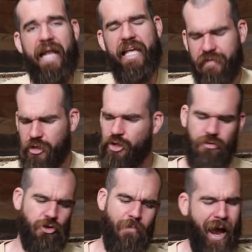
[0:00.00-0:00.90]
And even
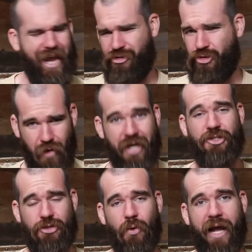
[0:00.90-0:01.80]
you may
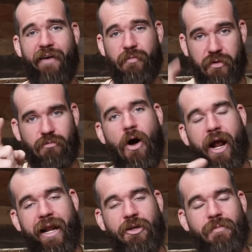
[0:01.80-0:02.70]
trust your government
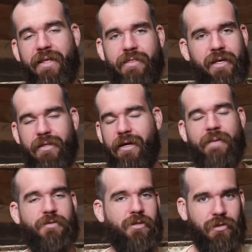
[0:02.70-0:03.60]
right now. You may think they're
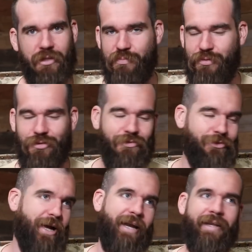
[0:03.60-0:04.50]
absolutely
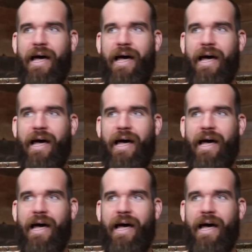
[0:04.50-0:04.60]
beautiful and